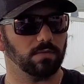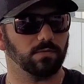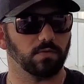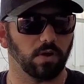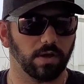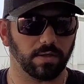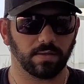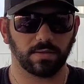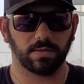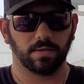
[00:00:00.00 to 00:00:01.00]
front.
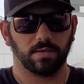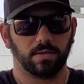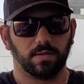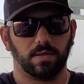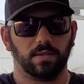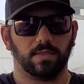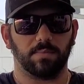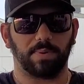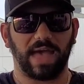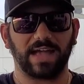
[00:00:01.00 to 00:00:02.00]
They
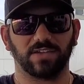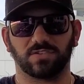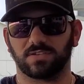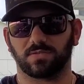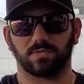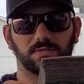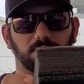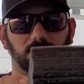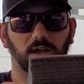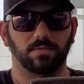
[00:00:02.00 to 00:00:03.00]
package this
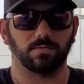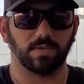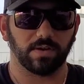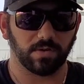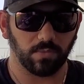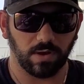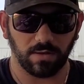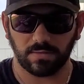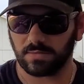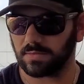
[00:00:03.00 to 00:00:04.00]
stuff very
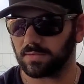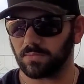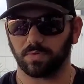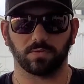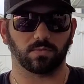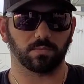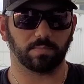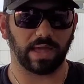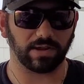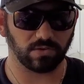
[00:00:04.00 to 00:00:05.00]
well. The reels are
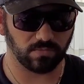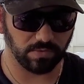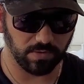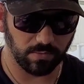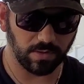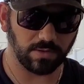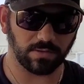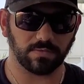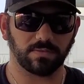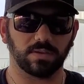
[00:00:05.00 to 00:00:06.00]
packaged very well. You
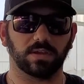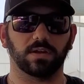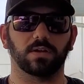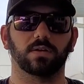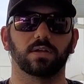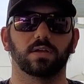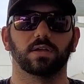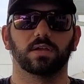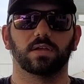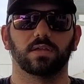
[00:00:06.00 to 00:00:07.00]
can see here
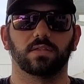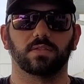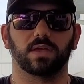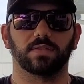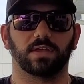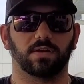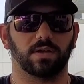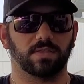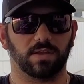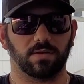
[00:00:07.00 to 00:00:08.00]
that they are
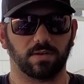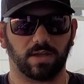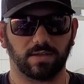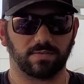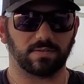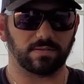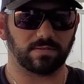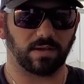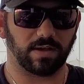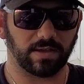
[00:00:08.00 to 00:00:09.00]
in there nice and
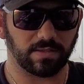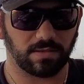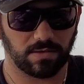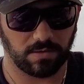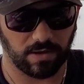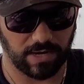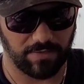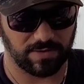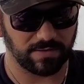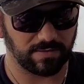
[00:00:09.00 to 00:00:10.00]
tight. You're not going to
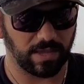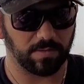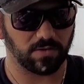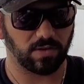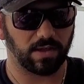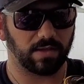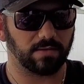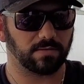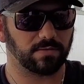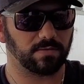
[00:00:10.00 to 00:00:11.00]
have any damage
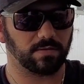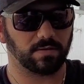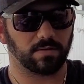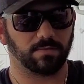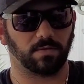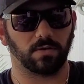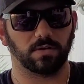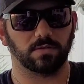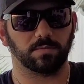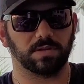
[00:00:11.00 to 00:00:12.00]
as far
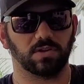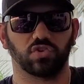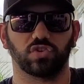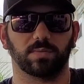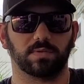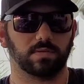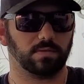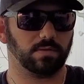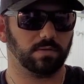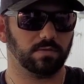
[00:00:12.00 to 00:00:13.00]
as being shipped
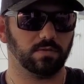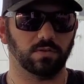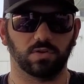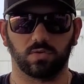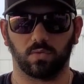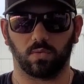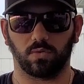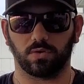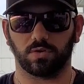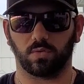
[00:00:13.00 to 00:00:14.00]
to you
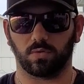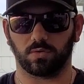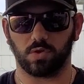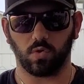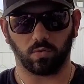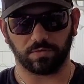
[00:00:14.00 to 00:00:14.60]
or your local